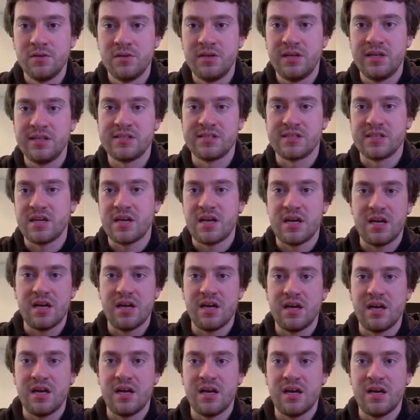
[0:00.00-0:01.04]
It's,
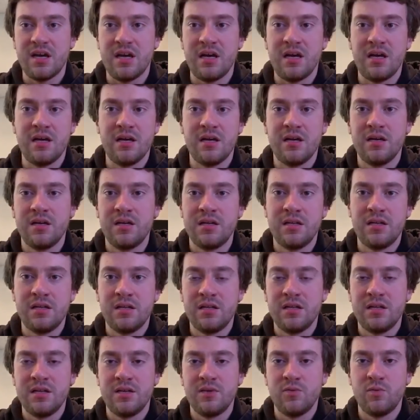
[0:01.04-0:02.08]
uh...
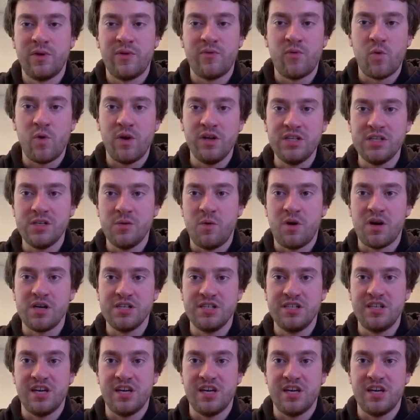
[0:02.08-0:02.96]
We have a one-year warranty,